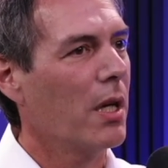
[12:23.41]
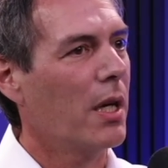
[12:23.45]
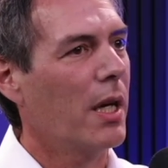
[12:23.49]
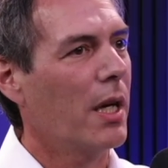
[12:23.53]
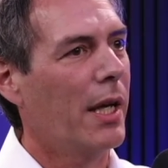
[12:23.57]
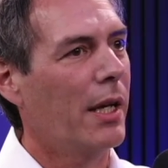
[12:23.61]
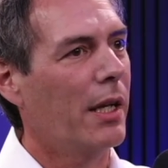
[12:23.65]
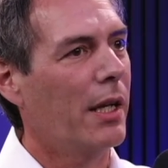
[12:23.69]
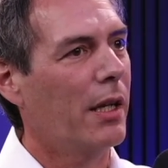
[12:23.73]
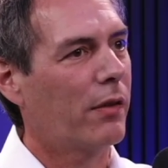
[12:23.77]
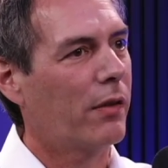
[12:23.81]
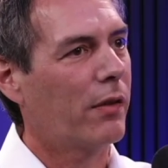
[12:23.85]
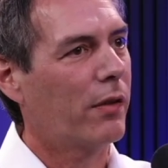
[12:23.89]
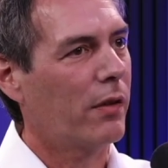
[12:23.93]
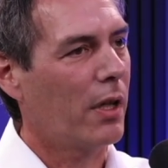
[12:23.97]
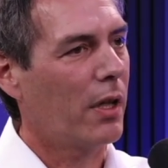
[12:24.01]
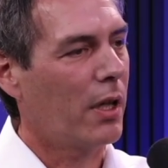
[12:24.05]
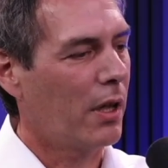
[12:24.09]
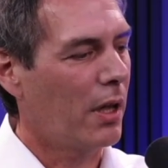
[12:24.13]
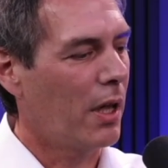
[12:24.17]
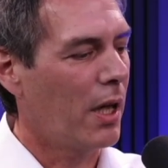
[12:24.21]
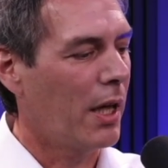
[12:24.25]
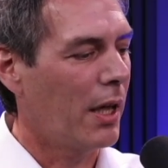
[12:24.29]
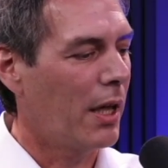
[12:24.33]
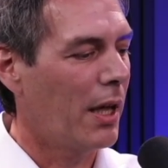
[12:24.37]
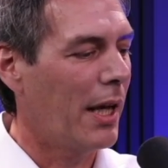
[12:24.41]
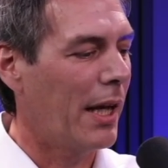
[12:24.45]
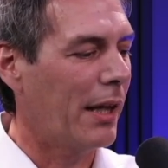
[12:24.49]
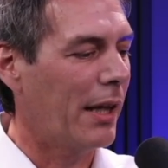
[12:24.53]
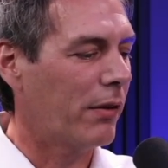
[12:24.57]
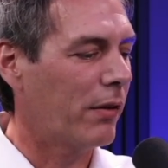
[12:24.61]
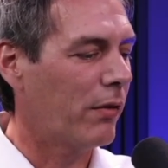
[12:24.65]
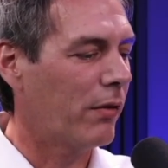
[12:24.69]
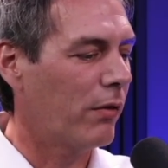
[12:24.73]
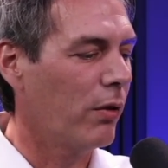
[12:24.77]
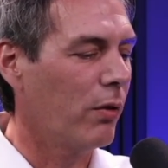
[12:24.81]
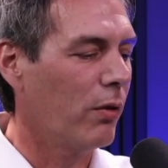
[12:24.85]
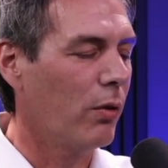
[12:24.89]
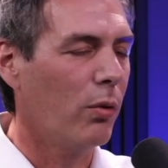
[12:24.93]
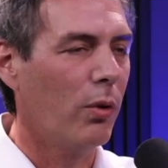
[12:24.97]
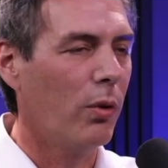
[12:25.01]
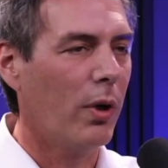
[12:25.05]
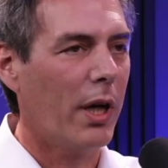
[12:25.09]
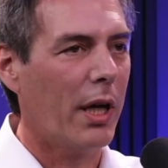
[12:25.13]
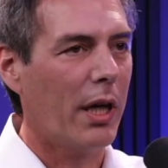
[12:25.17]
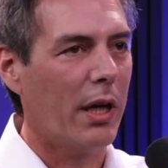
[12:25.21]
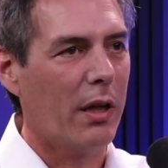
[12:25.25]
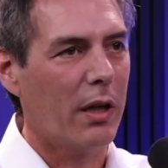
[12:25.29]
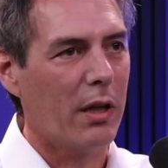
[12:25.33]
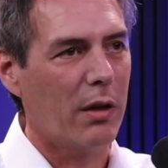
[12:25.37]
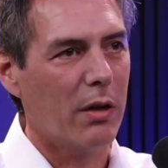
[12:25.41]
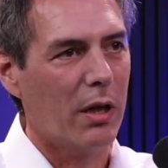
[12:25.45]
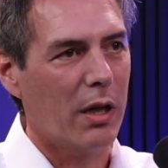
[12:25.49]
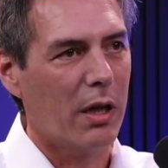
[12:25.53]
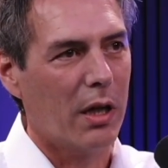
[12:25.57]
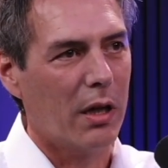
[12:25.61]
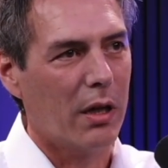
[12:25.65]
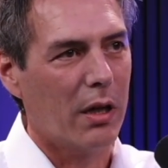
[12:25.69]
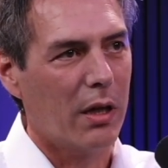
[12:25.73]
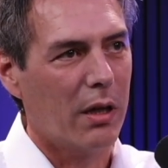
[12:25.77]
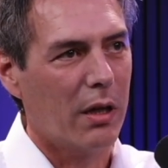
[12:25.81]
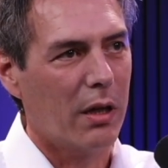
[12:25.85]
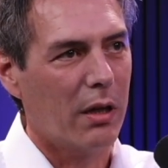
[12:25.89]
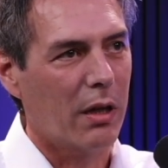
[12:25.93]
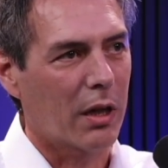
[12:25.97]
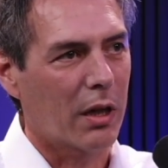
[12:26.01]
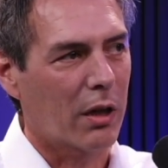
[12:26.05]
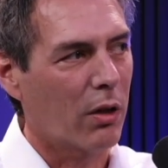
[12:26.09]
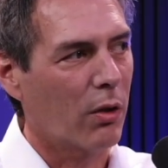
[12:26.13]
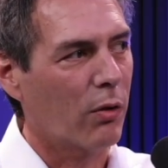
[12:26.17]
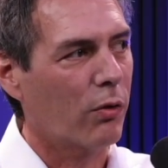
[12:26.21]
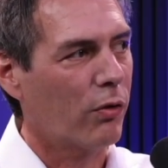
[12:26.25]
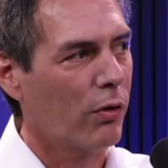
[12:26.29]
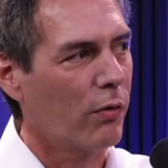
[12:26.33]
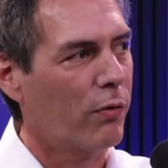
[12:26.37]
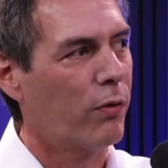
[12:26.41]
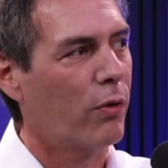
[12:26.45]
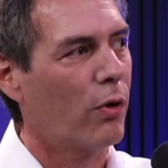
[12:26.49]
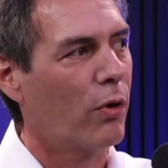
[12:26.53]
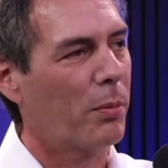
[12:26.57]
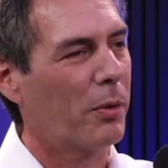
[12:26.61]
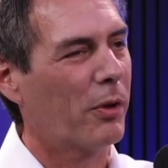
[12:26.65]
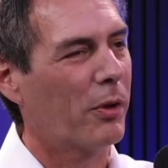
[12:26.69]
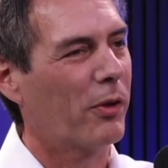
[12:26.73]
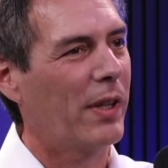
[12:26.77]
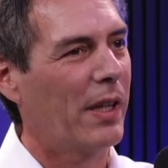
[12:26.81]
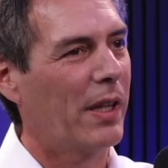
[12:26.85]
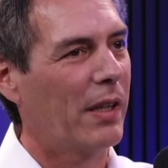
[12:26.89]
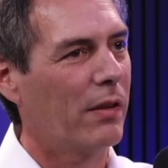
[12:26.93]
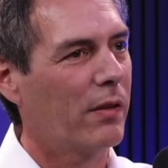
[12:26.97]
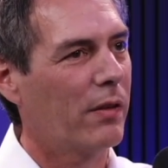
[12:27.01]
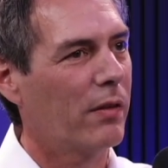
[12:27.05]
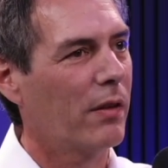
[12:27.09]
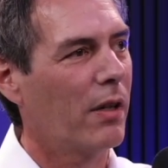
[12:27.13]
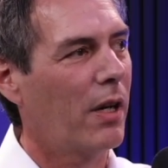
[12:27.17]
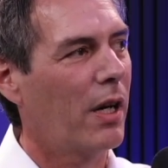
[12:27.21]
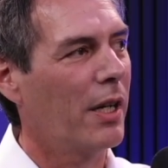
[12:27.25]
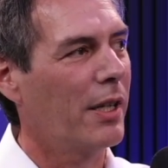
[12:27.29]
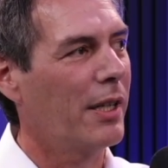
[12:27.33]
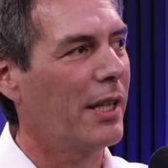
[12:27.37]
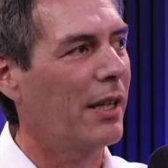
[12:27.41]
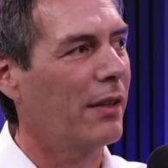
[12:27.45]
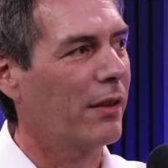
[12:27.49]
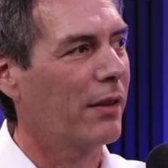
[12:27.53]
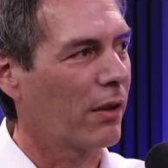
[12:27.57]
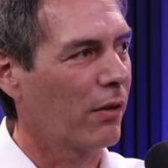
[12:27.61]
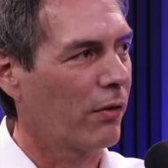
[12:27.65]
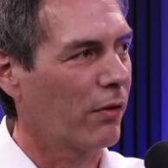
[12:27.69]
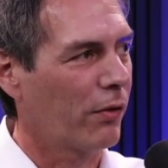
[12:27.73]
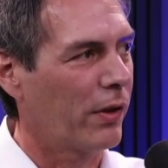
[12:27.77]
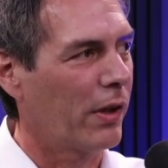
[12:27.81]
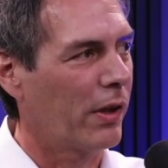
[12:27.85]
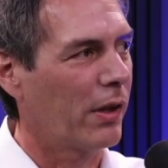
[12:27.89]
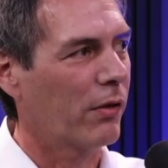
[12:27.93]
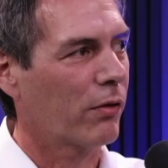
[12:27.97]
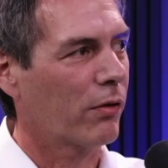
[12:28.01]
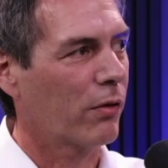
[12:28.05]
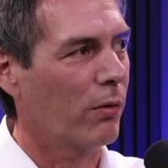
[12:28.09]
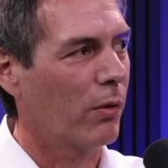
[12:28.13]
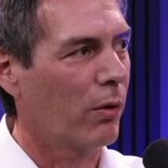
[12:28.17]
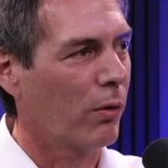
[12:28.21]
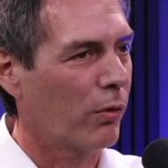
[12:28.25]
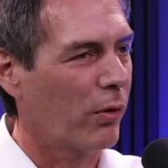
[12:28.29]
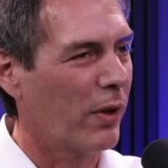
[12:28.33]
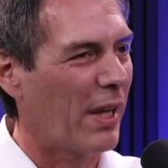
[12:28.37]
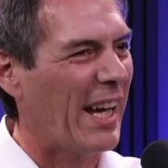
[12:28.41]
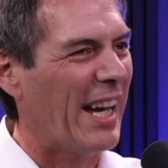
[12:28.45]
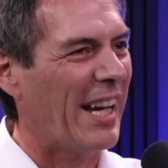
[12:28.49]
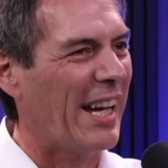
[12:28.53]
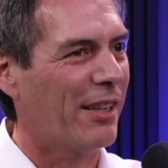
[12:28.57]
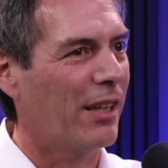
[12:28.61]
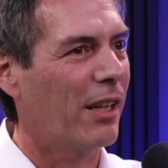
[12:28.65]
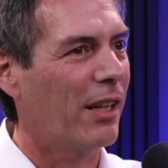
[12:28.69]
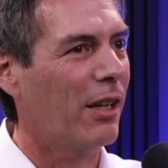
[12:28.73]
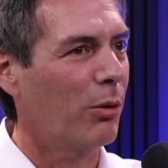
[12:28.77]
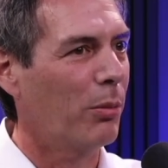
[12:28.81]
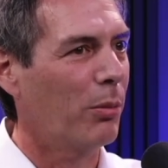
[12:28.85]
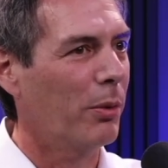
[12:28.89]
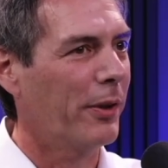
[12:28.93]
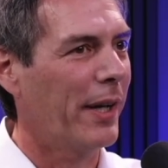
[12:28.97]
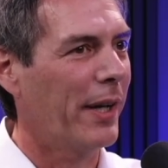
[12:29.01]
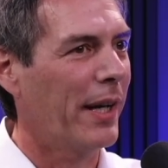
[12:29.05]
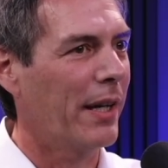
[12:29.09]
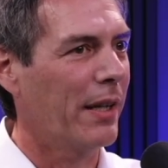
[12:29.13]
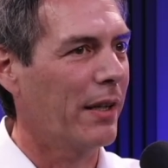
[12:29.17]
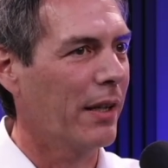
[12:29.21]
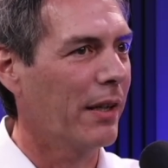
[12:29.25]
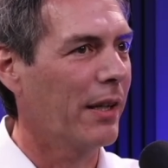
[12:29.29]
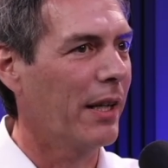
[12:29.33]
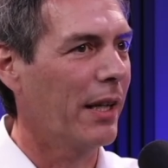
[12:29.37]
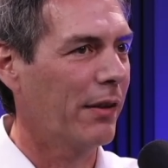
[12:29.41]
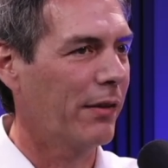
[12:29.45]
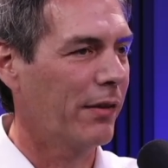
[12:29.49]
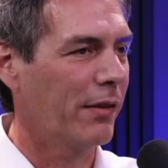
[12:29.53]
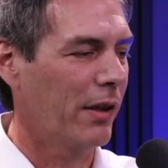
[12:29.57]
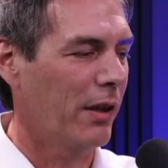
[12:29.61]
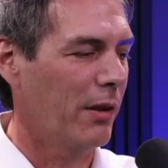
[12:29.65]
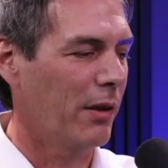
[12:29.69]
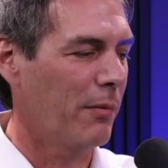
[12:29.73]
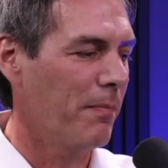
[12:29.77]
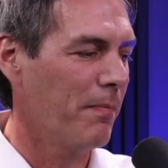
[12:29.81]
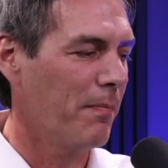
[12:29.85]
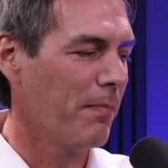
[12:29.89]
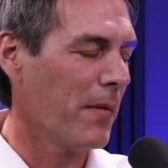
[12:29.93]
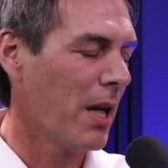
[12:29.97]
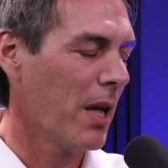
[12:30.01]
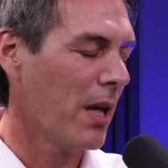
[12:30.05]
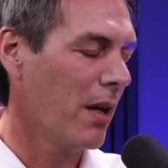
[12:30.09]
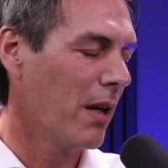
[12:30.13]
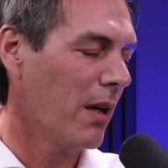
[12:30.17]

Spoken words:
And it led to a close to 4% identical sales growth at Albert Heijn at that time. Wow.